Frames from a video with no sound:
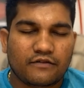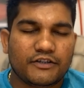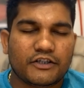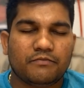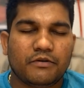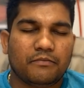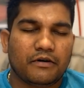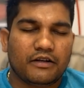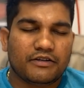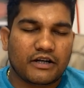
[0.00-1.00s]
of these
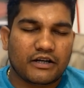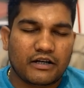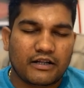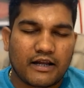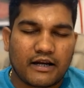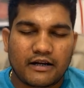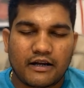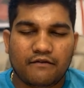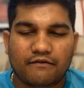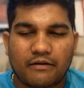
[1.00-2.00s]
people generally get
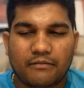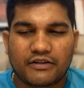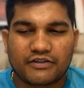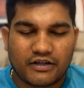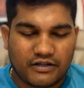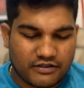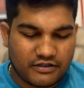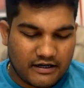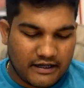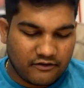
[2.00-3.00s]
name, fame and status
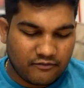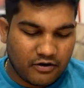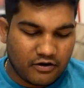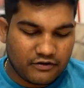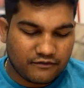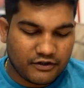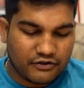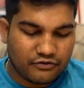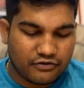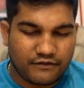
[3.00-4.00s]
in life because of
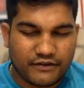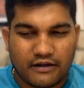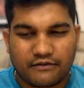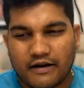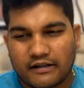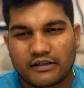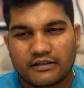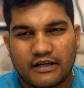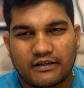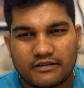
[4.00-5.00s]
virtues of their
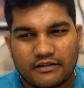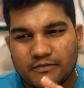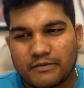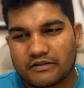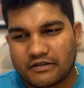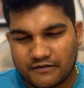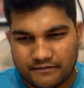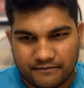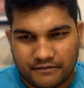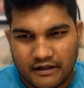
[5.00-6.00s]
fathers, that is this person.
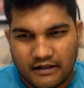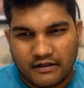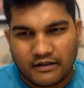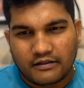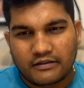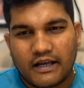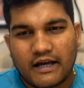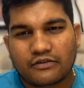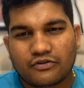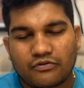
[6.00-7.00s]
They
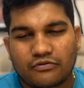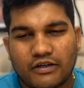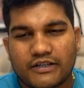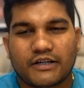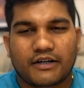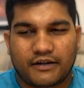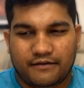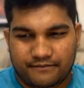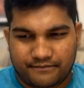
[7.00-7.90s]
are so legendary.